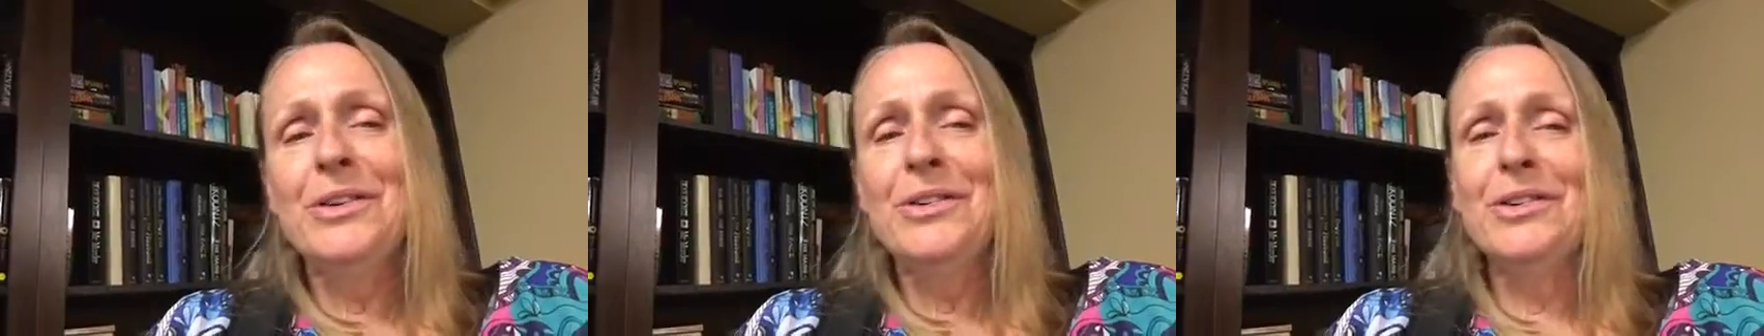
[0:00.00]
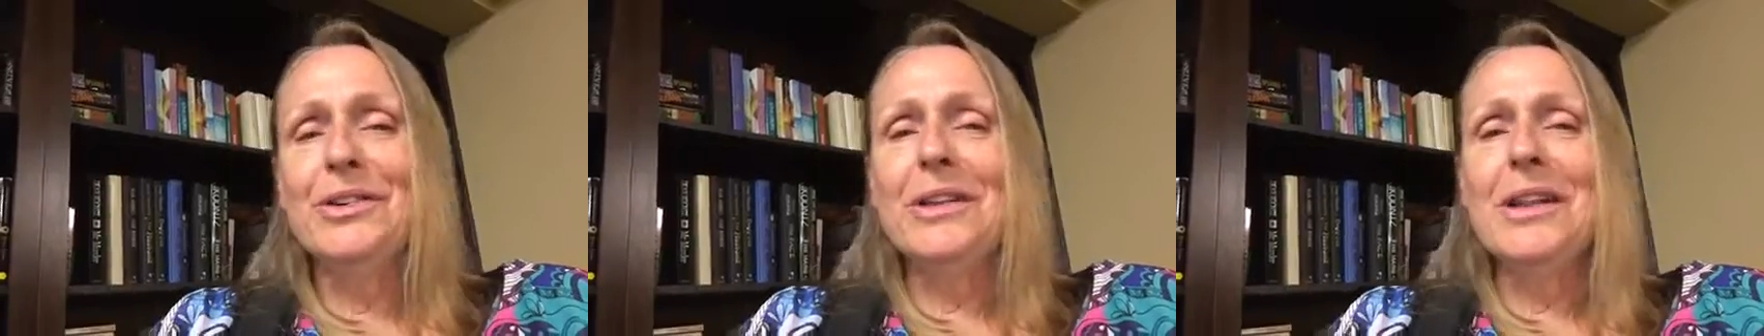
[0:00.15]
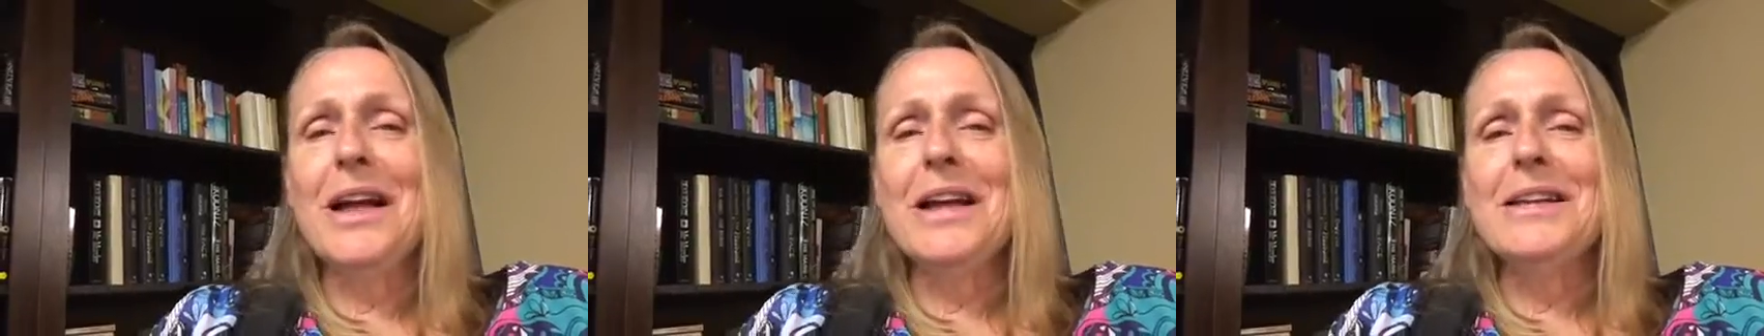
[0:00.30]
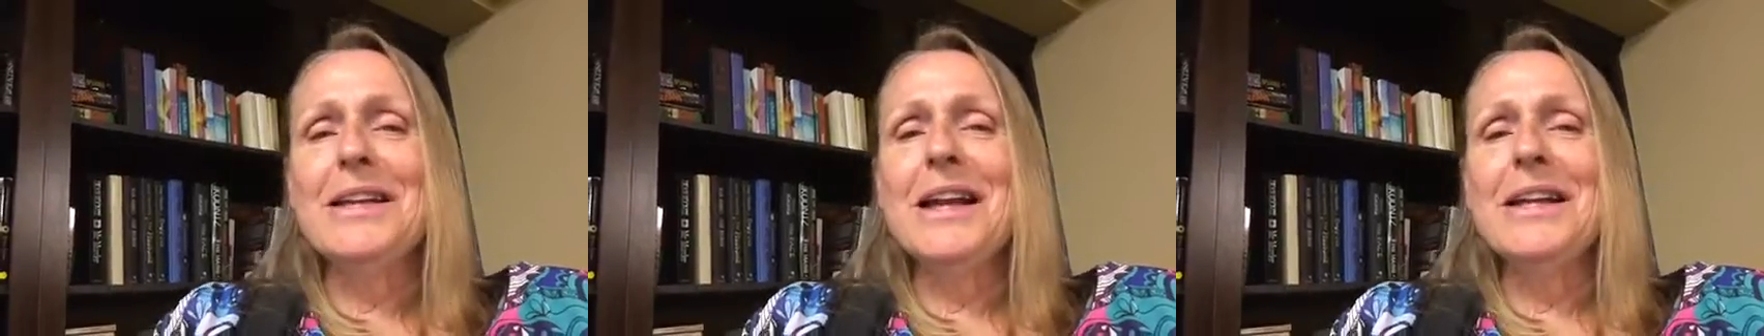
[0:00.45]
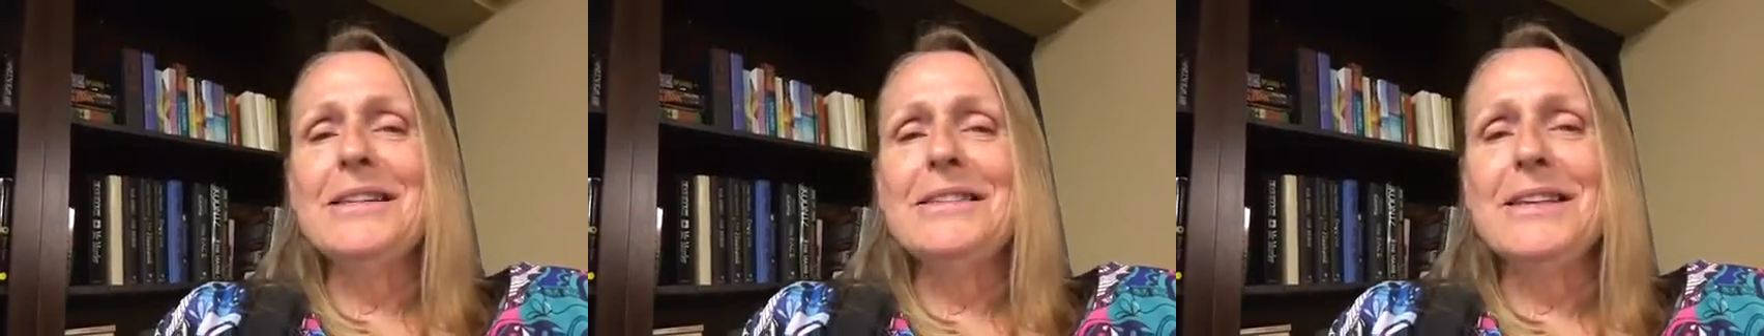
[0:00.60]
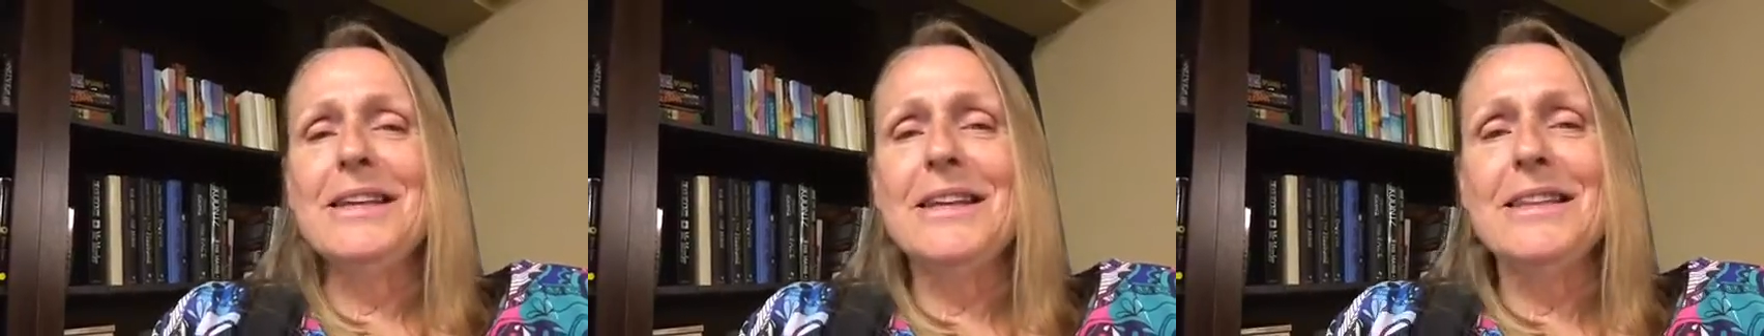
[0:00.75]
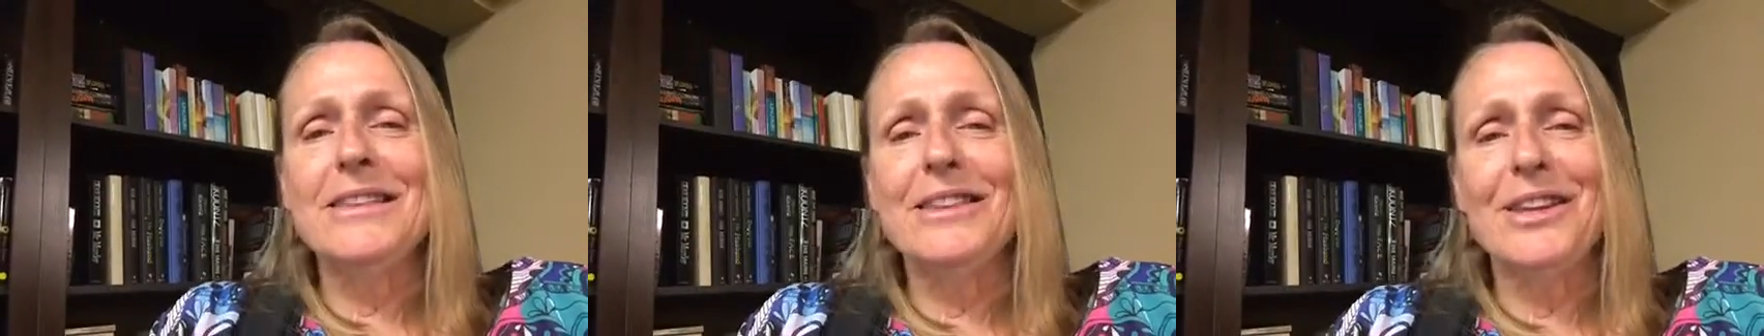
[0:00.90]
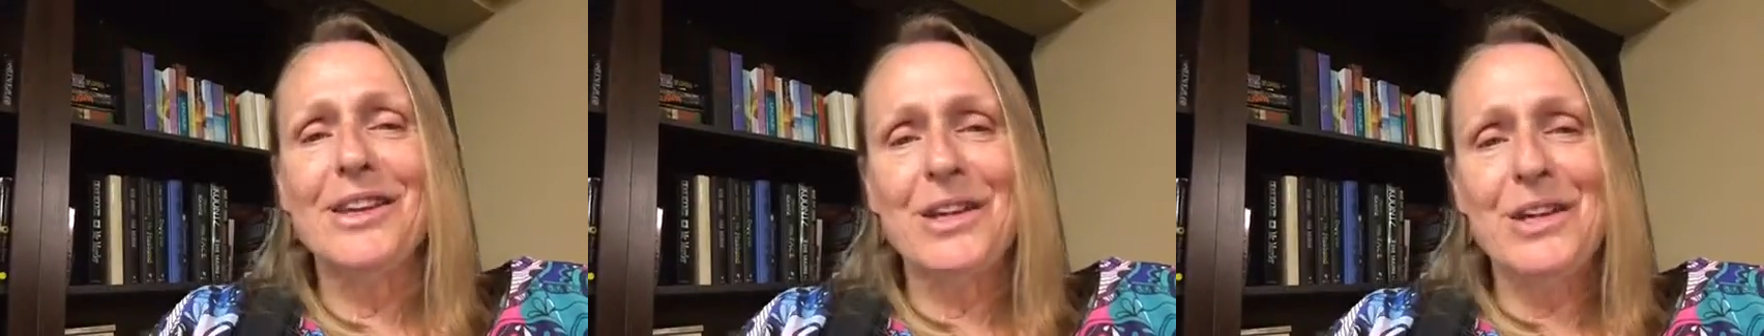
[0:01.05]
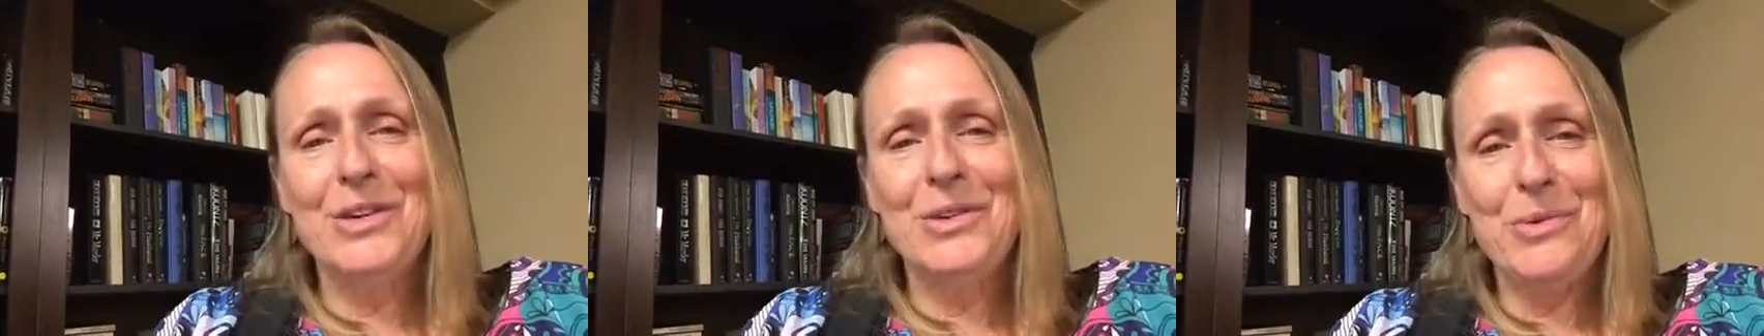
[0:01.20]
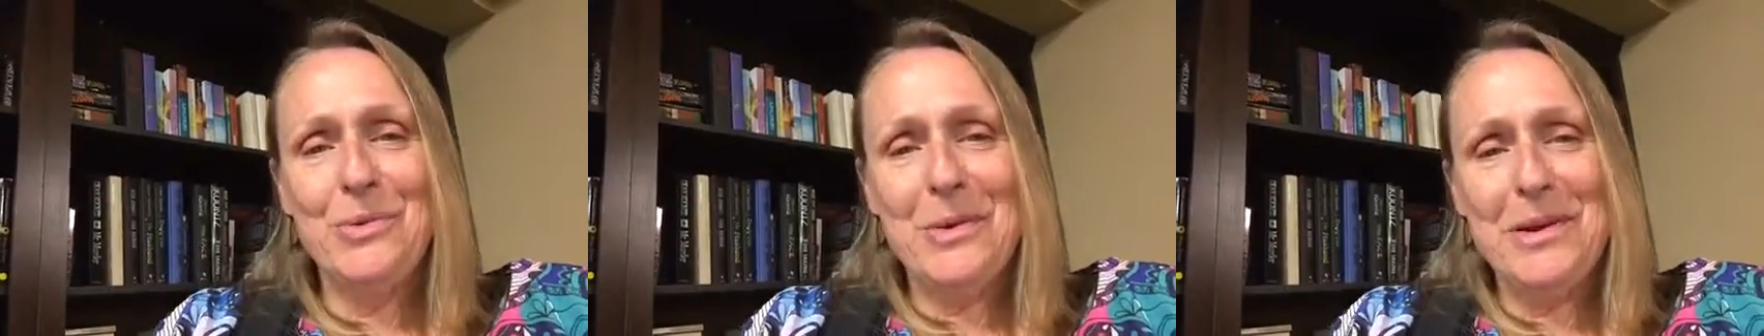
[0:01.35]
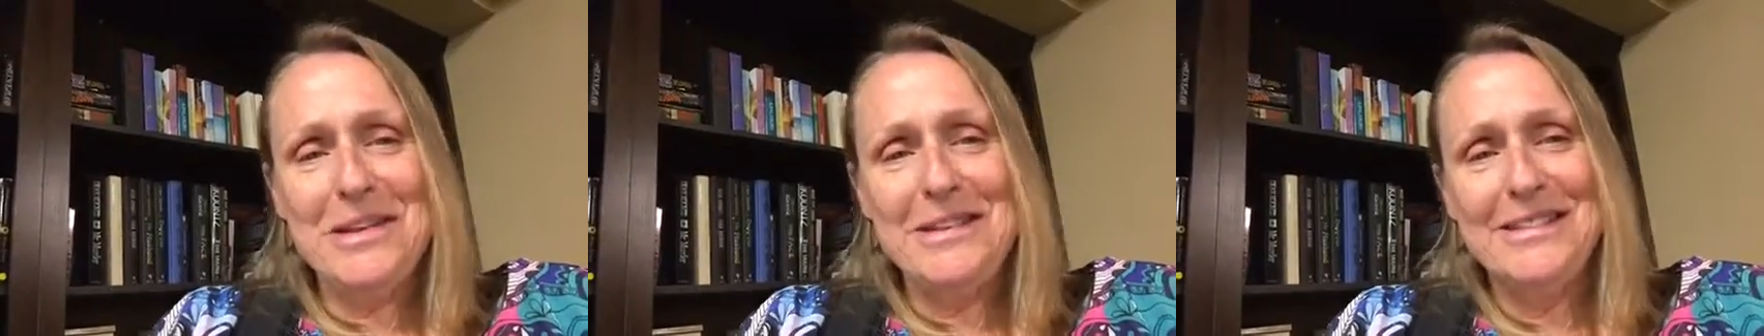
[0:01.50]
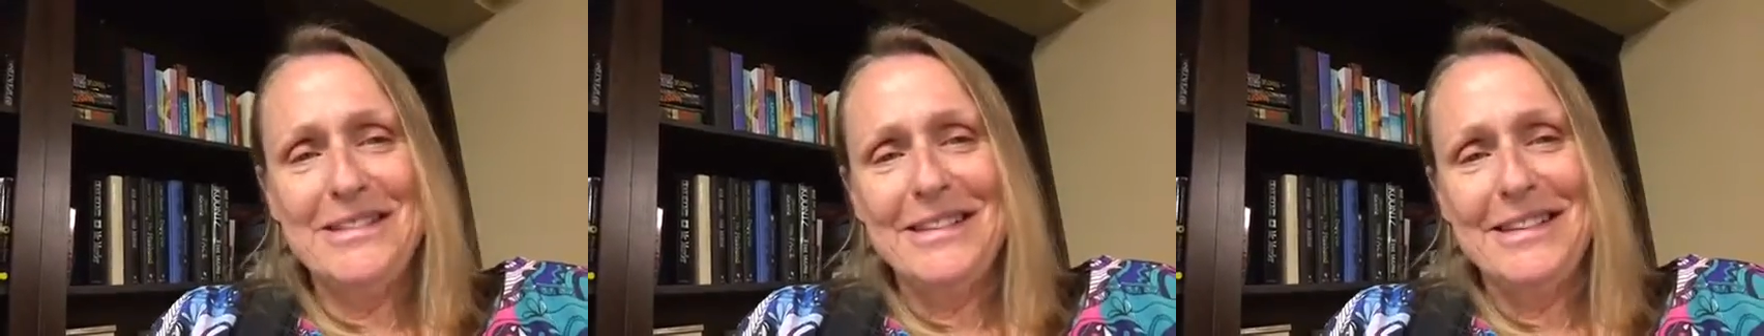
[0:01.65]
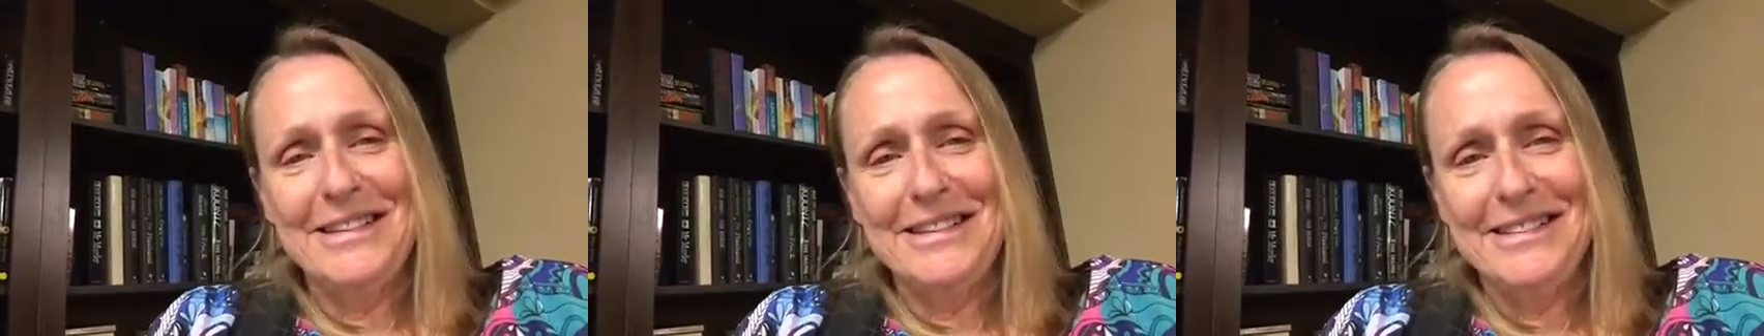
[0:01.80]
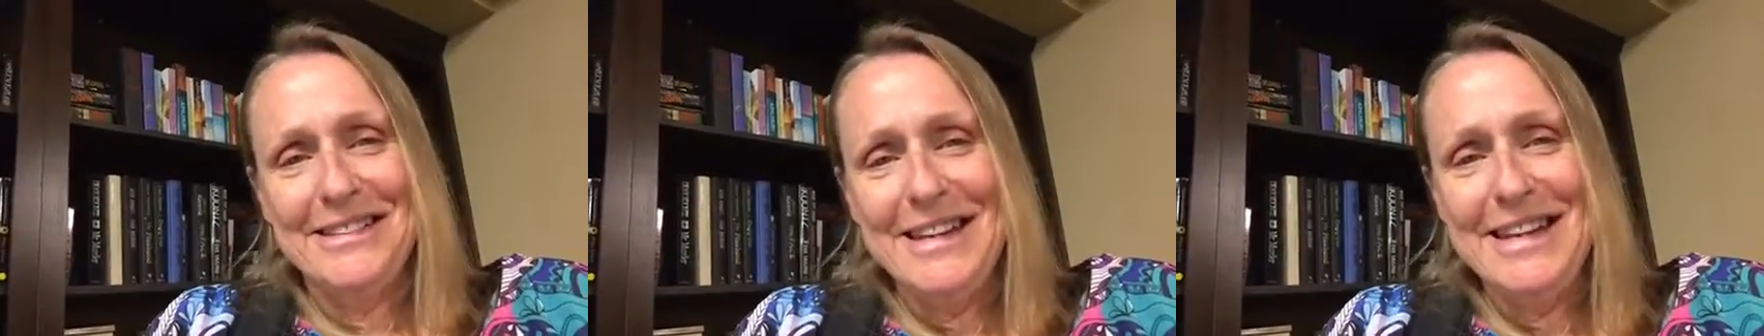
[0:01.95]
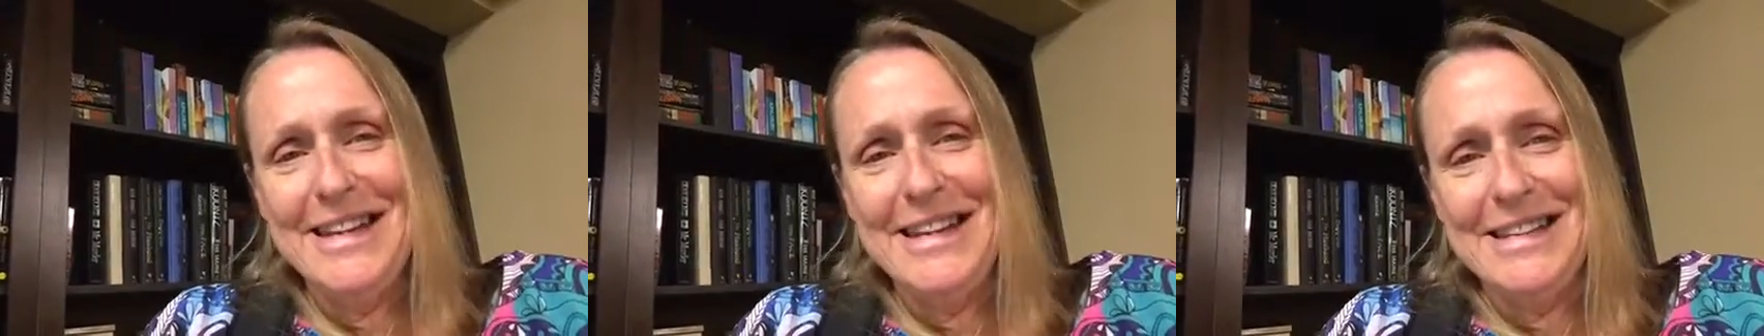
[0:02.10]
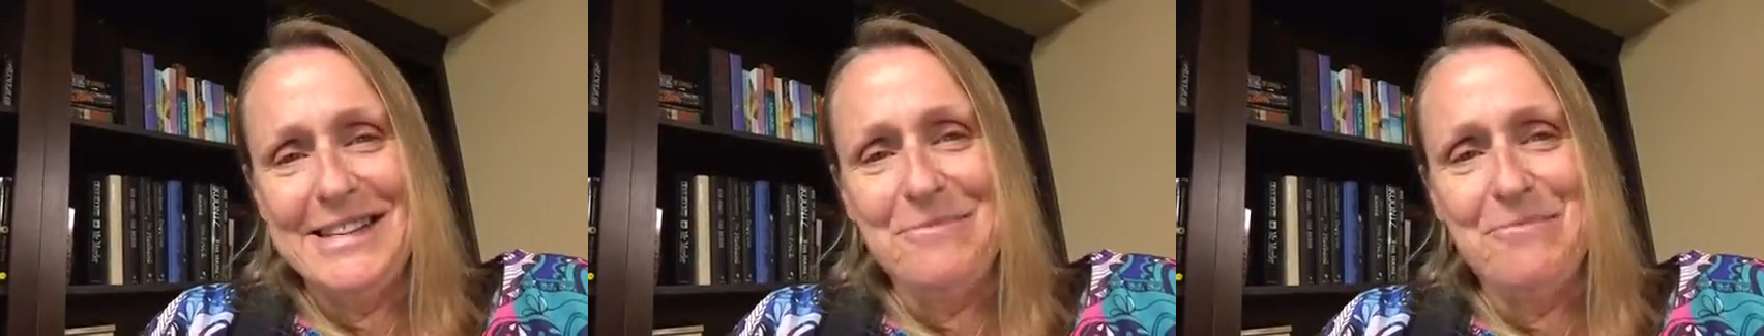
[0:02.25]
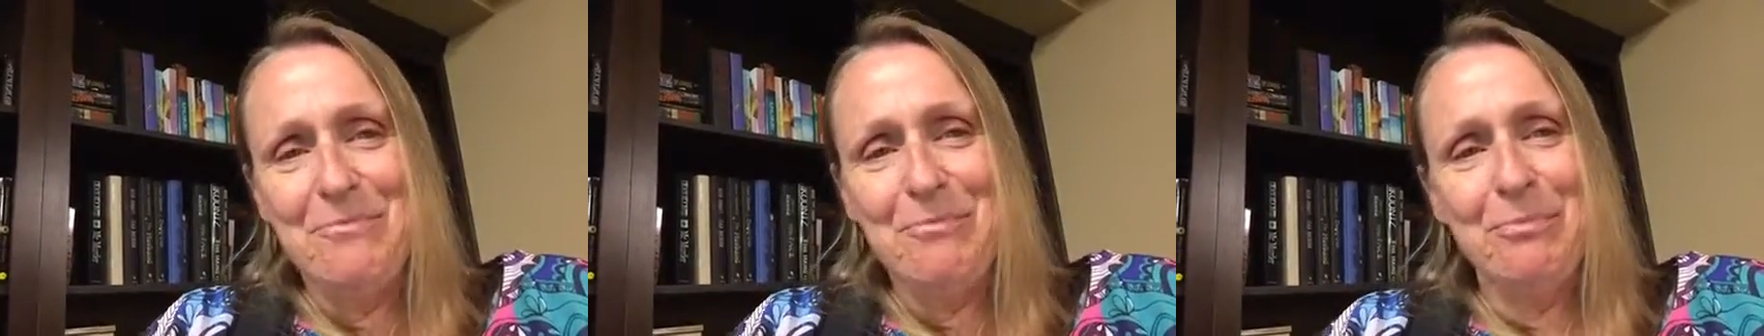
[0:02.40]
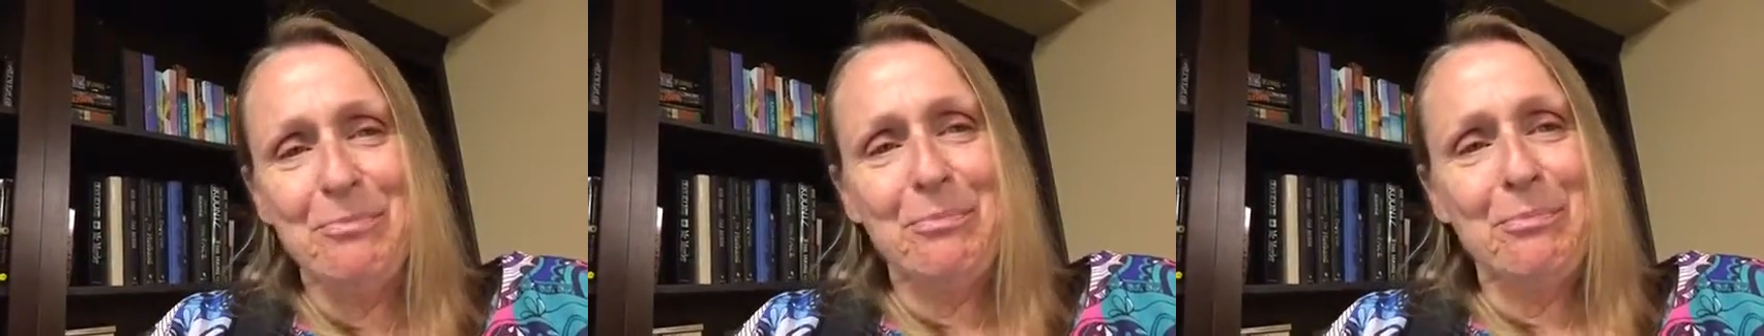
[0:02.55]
July 19th, 2016.